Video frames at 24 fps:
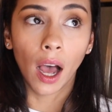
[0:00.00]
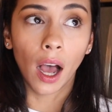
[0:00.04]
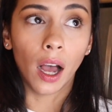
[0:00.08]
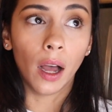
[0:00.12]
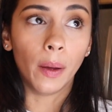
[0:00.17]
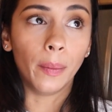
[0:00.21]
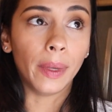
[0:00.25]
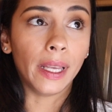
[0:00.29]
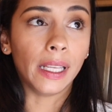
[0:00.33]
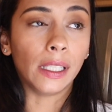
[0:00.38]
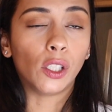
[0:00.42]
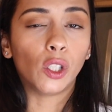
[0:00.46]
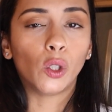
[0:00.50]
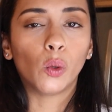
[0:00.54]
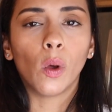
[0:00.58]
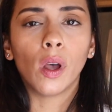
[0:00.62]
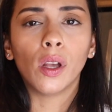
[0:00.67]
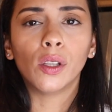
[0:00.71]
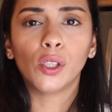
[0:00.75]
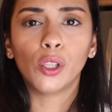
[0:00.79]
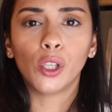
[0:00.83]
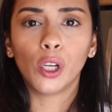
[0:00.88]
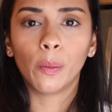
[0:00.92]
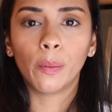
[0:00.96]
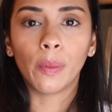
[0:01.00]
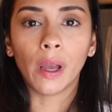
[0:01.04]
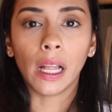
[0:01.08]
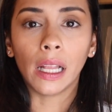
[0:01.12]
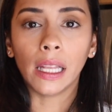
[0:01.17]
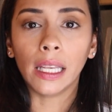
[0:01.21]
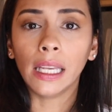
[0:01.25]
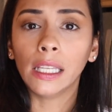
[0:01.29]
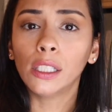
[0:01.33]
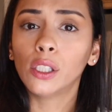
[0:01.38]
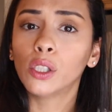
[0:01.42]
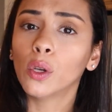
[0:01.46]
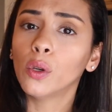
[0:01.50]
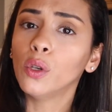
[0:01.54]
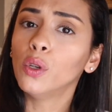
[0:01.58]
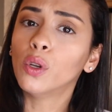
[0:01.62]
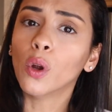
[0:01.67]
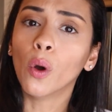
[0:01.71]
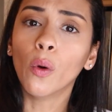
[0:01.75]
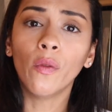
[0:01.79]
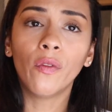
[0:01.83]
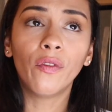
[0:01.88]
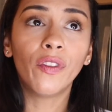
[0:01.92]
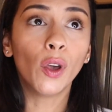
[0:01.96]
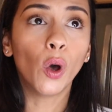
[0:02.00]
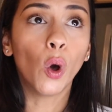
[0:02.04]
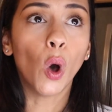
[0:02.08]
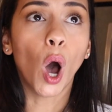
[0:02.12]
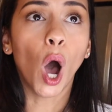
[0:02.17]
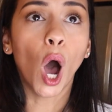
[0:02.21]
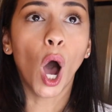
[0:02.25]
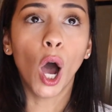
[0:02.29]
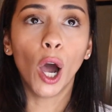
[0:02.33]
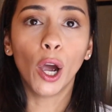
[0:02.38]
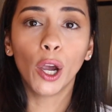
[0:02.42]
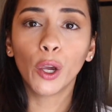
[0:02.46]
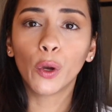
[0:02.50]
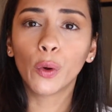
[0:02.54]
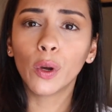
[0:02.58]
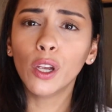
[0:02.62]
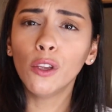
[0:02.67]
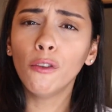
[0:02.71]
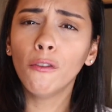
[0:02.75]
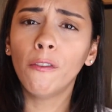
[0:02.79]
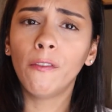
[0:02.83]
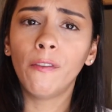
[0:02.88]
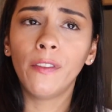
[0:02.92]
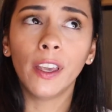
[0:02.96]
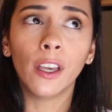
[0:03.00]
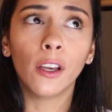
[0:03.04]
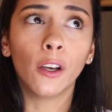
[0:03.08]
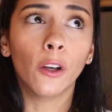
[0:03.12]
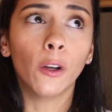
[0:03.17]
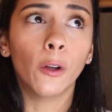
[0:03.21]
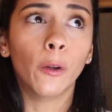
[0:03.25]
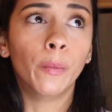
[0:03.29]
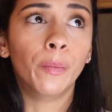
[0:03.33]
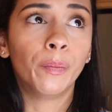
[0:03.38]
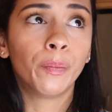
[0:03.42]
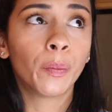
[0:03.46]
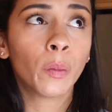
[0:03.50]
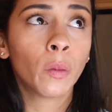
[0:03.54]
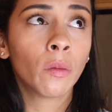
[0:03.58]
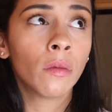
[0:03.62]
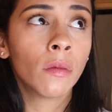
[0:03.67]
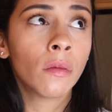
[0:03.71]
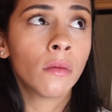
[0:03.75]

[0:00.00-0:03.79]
It swells in your belly, so you don't feel hungry, you feel